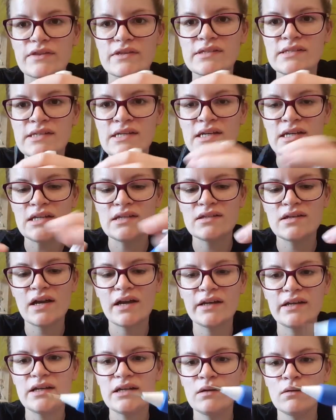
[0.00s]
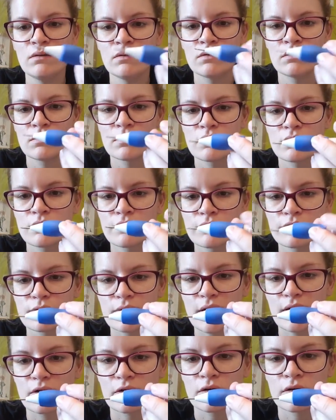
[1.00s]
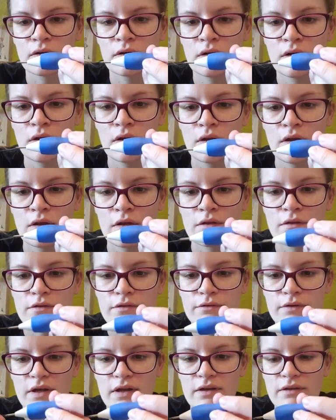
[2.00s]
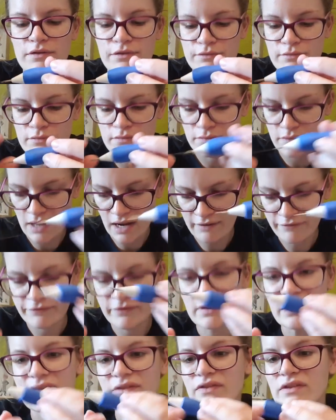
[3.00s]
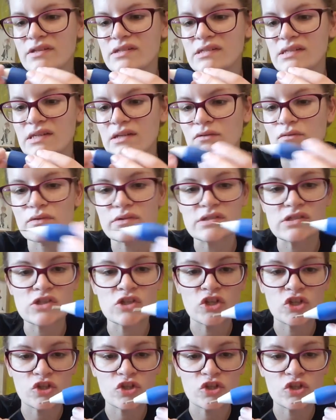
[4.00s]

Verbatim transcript: Get this teeny tiny threader, thread it through. The, I feel like this needle is